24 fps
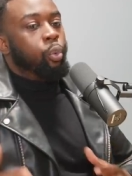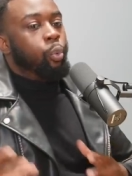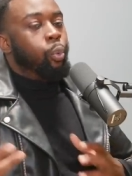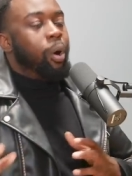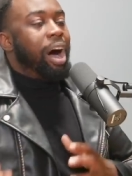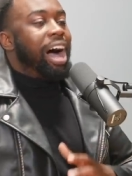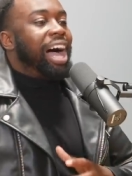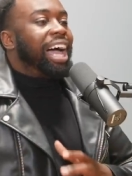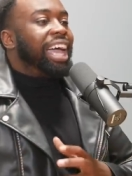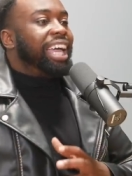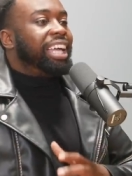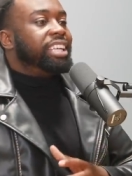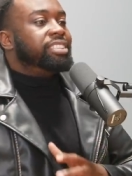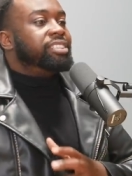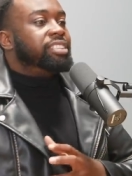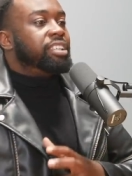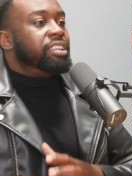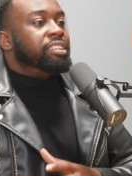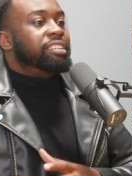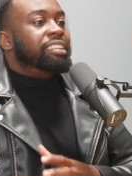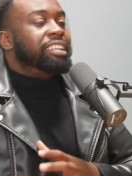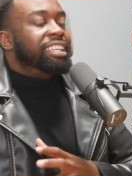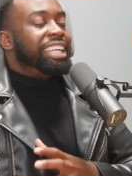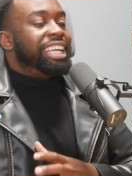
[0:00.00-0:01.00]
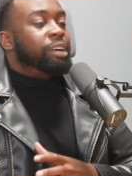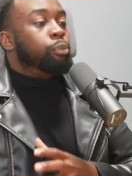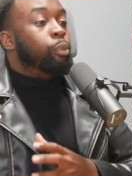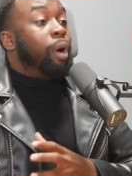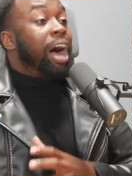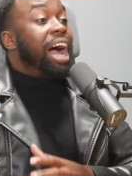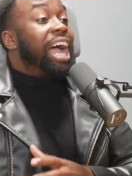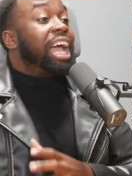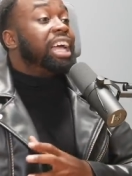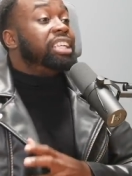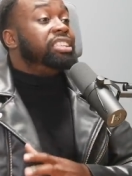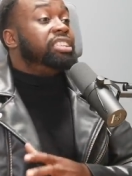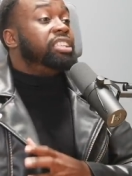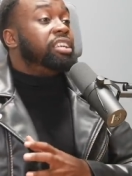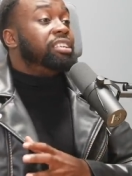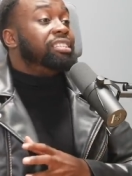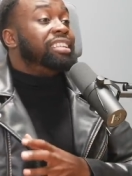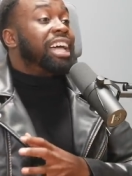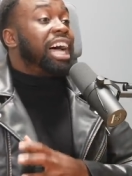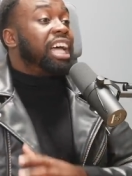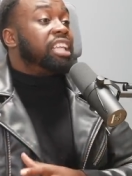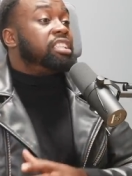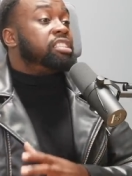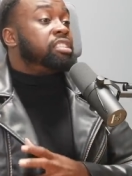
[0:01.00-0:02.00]
Why is there
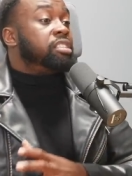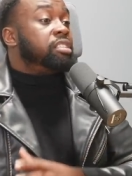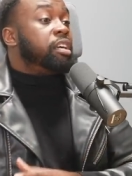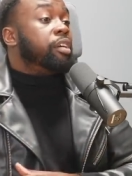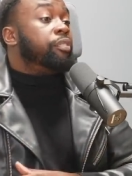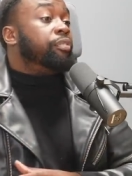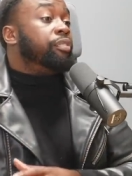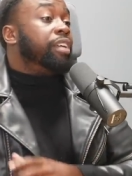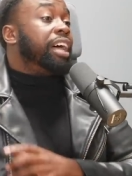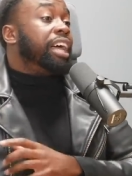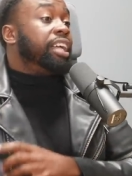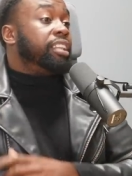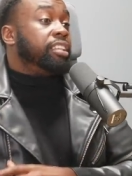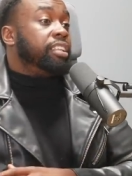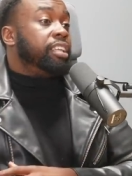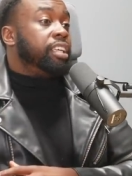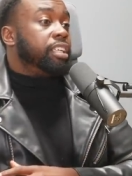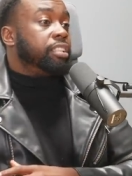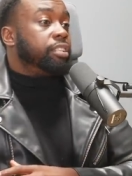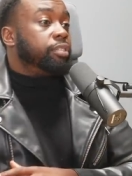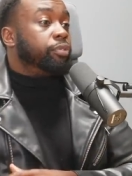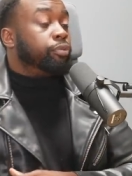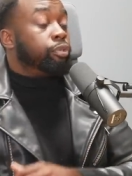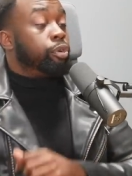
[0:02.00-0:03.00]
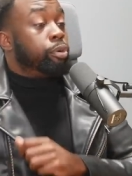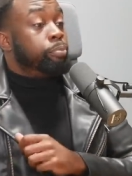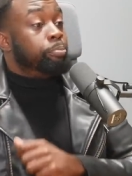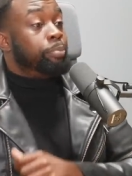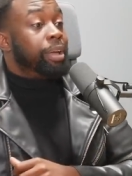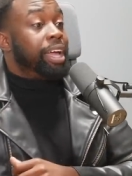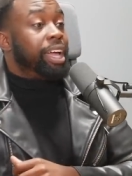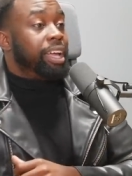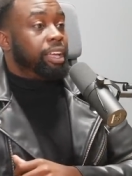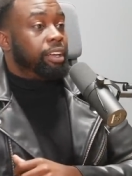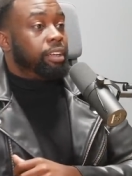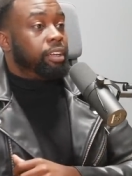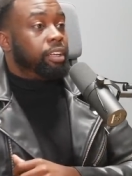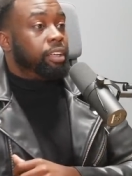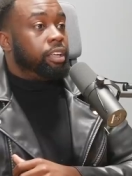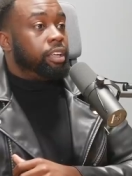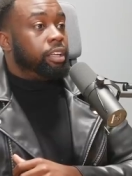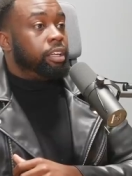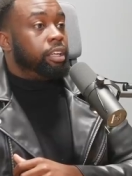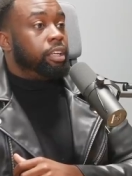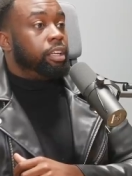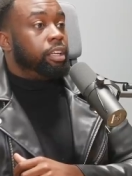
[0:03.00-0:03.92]
not stuff like this for men